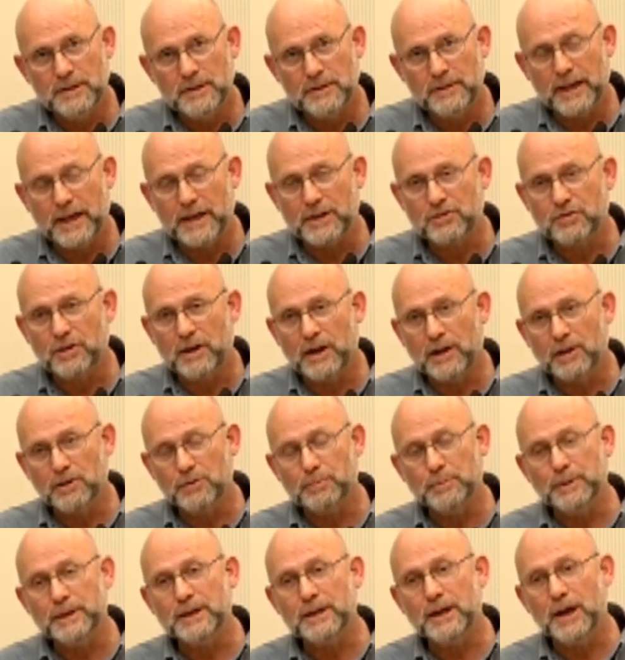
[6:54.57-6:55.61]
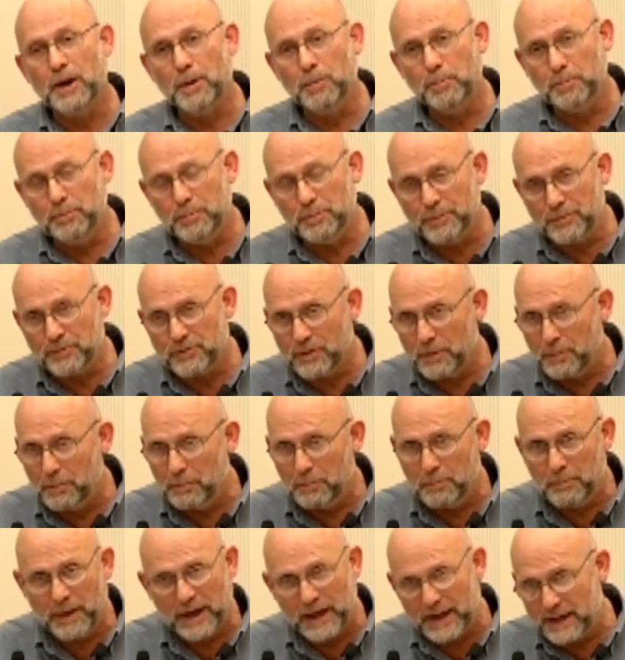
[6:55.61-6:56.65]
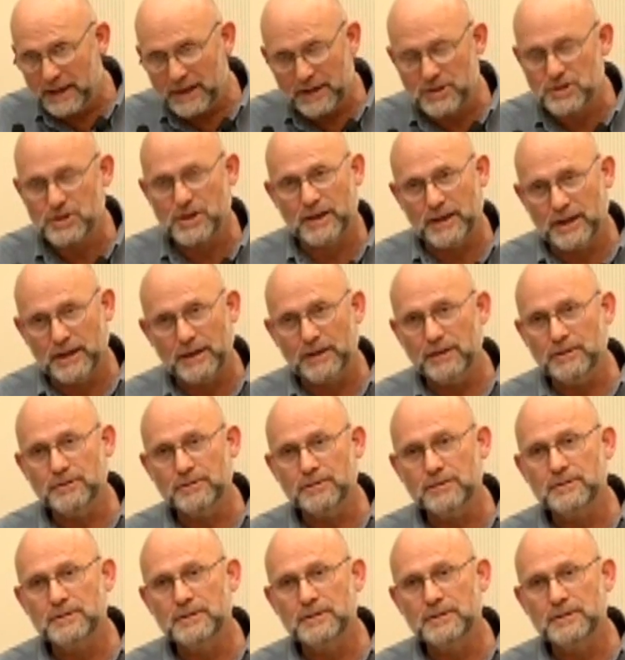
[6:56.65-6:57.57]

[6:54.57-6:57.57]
that child becomes my child,